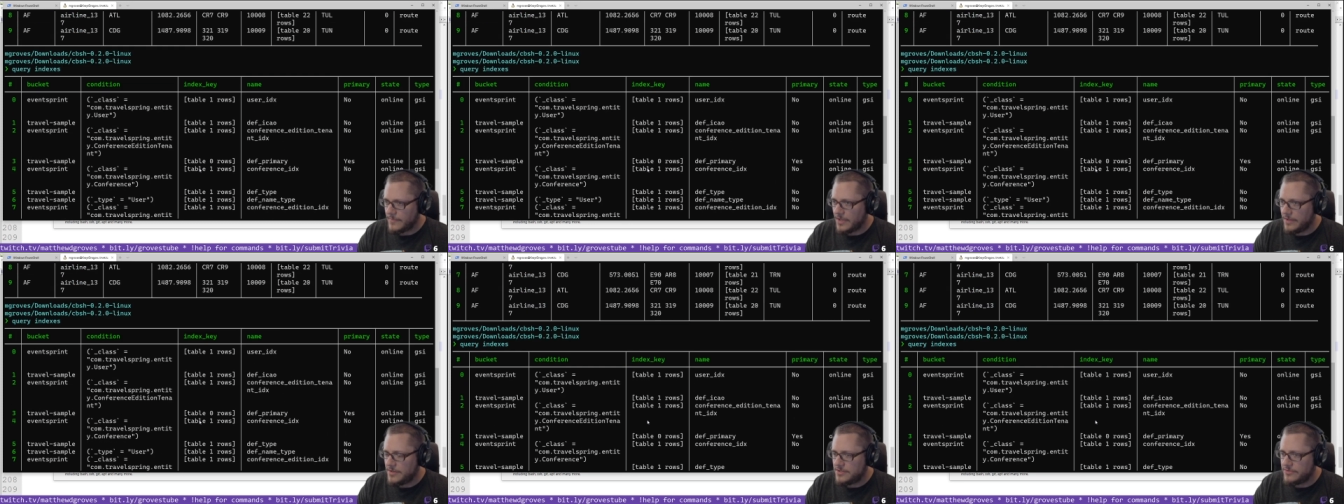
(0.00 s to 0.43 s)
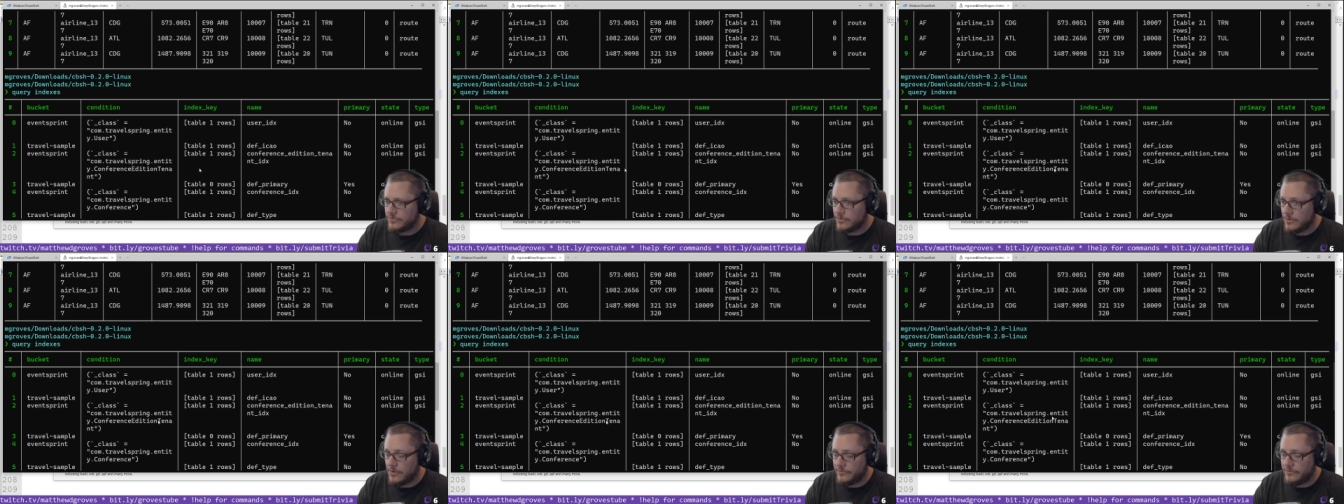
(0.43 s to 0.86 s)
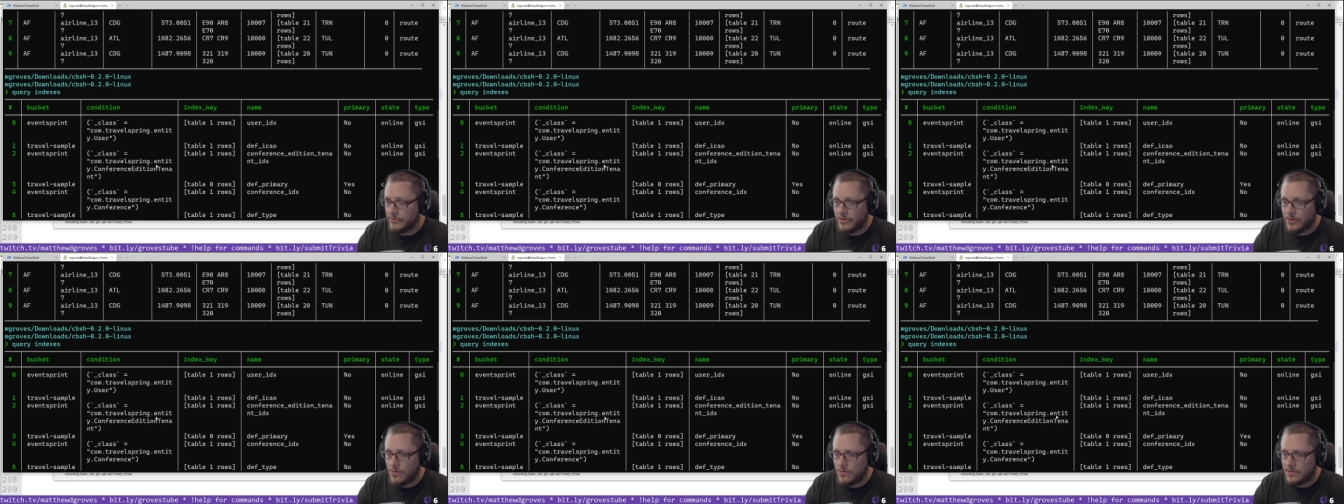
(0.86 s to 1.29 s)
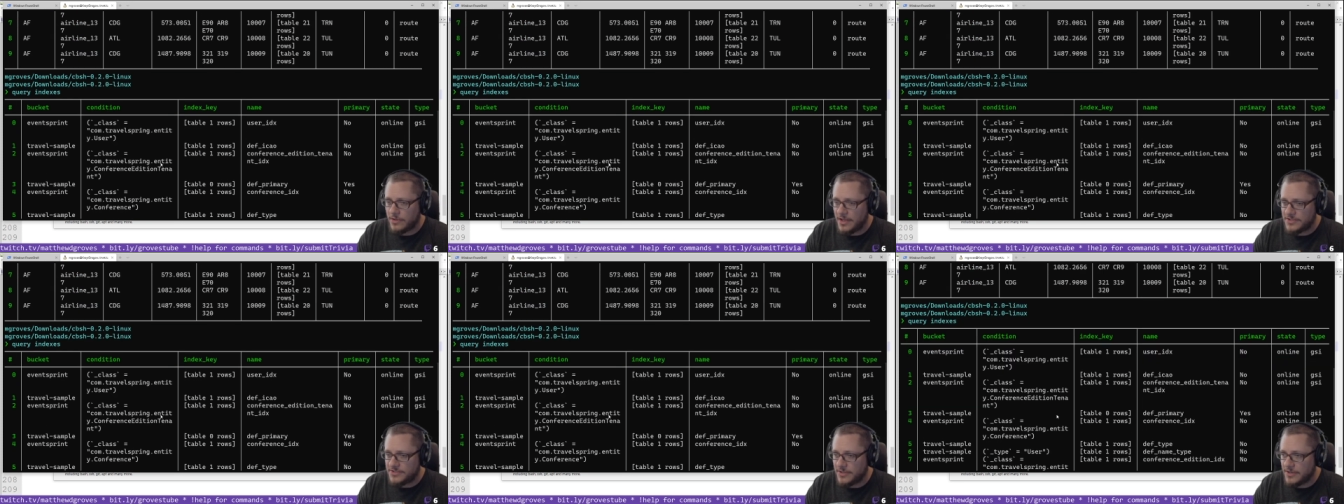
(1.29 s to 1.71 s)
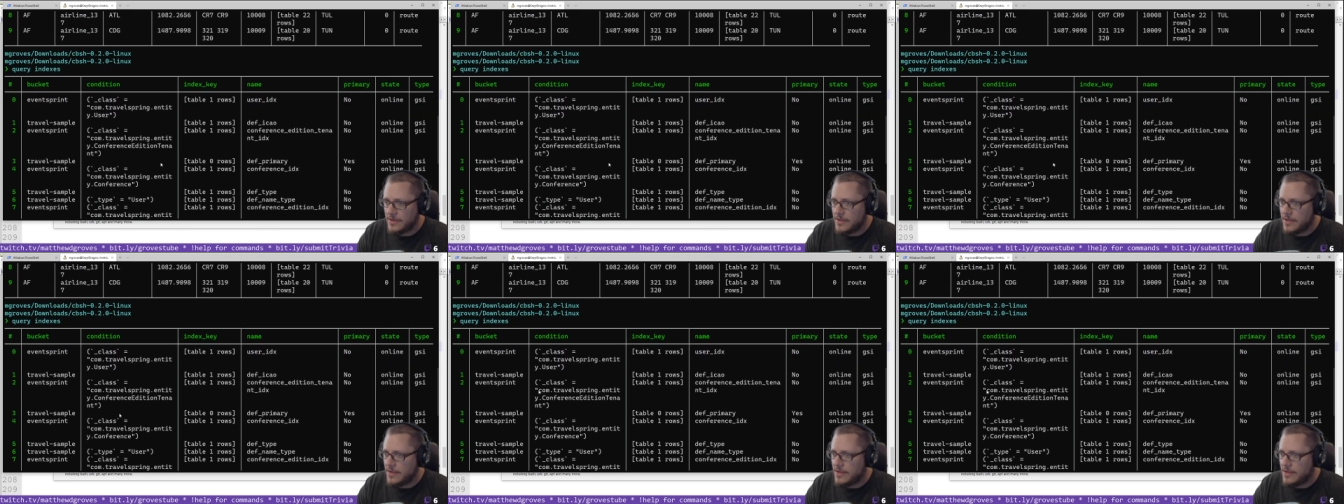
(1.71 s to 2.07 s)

And this is for the whole cluster.